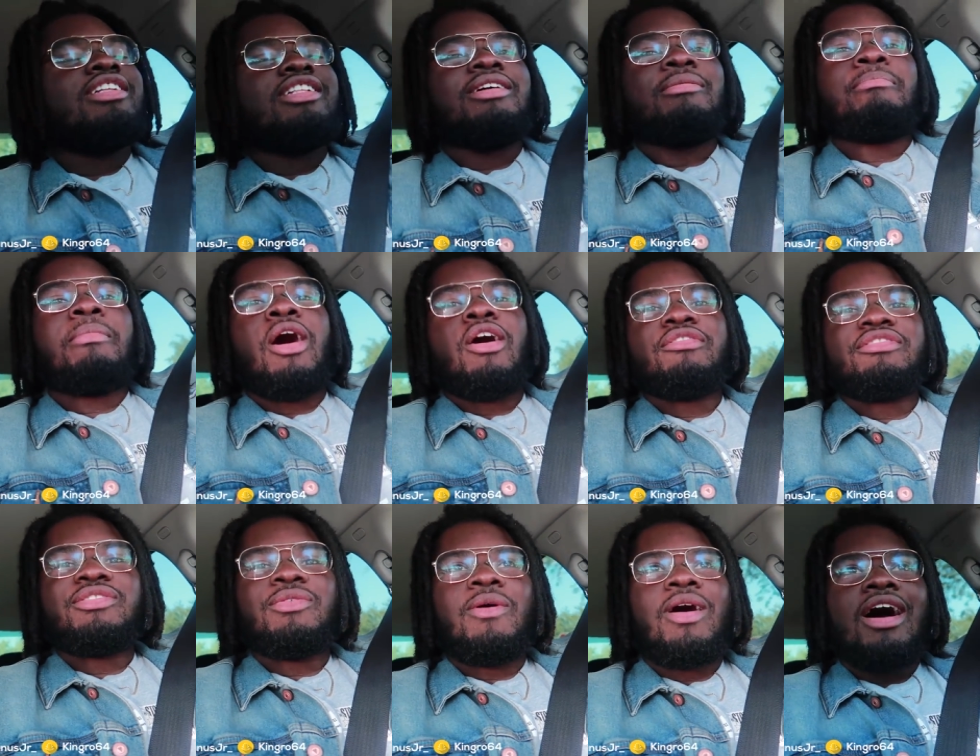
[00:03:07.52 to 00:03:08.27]
the, the
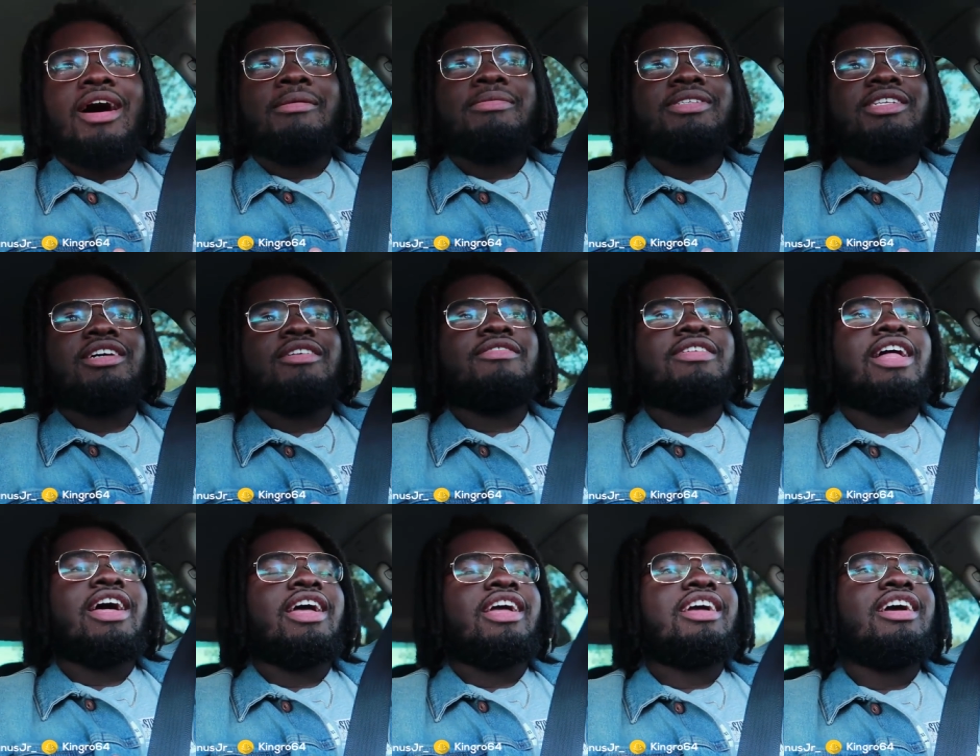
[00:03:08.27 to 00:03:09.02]
mouth swab stuff.
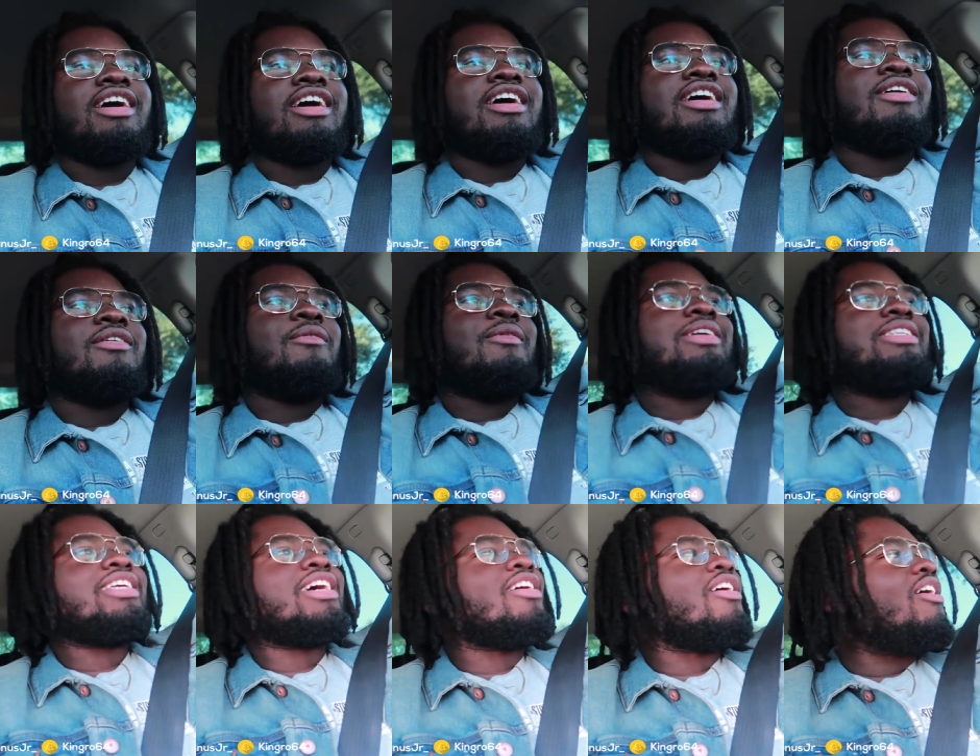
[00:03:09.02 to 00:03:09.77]
Like,
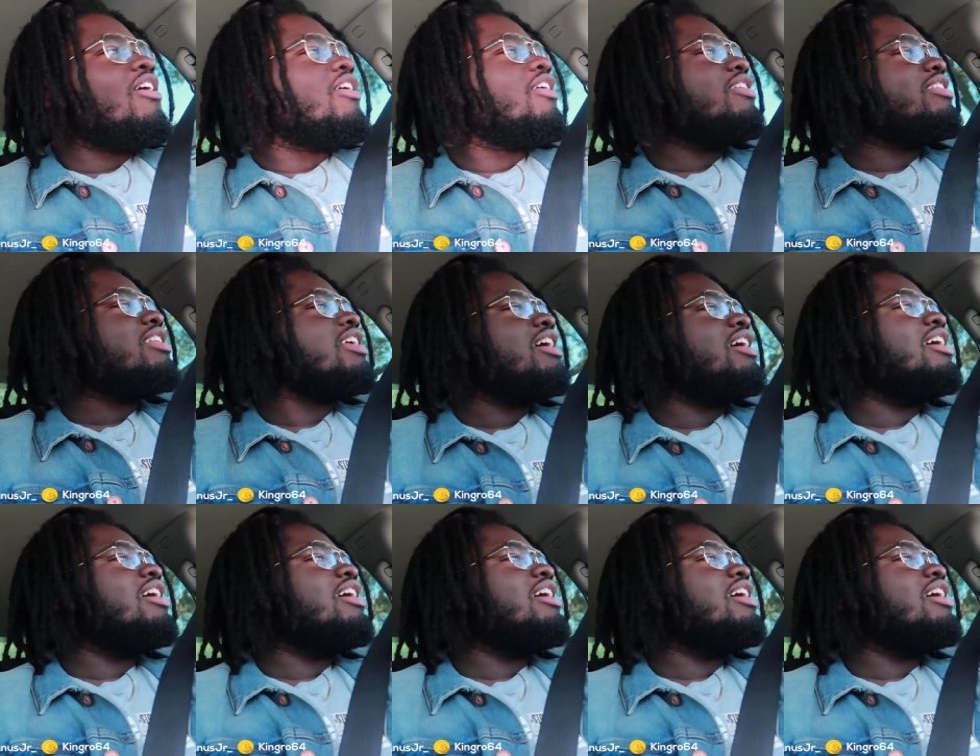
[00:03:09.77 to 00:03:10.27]
what's it called?